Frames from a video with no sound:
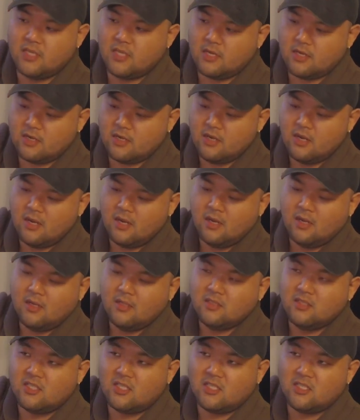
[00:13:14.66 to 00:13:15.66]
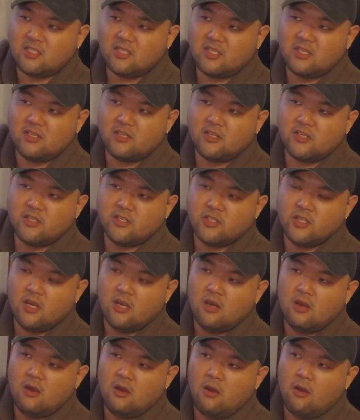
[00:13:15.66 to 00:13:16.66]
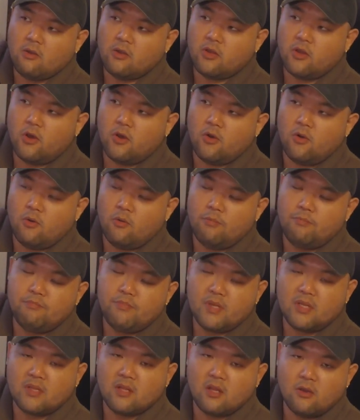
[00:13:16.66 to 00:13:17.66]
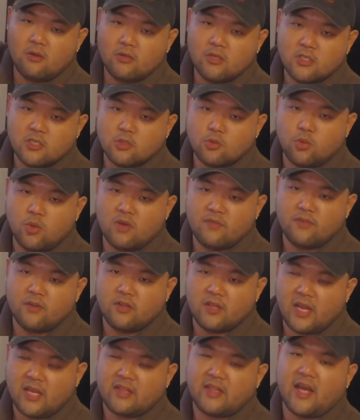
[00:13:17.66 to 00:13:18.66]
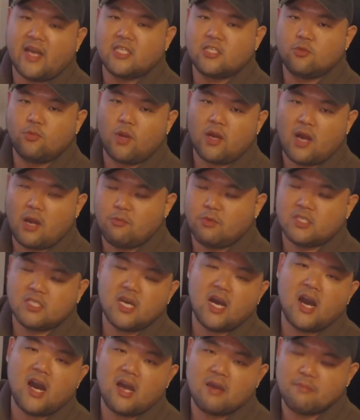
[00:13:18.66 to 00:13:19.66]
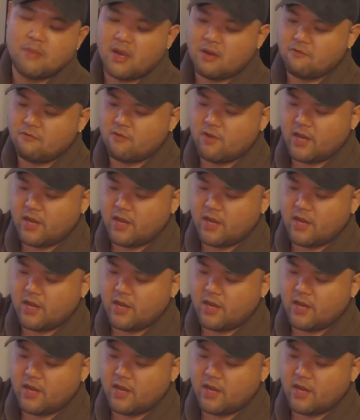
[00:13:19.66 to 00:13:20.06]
have worked out. I've never had the line break at the